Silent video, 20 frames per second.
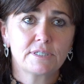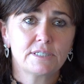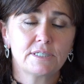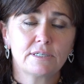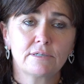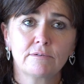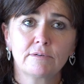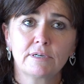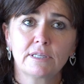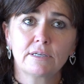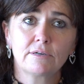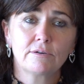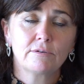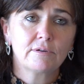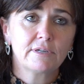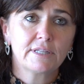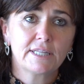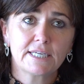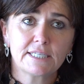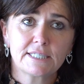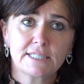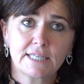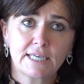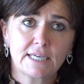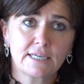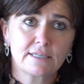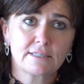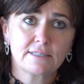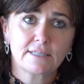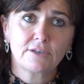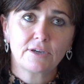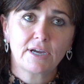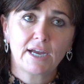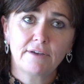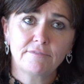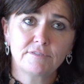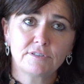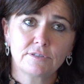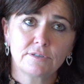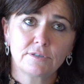to deal with and all of these things that you
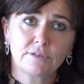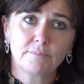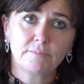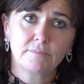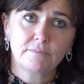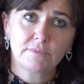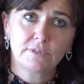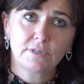have to,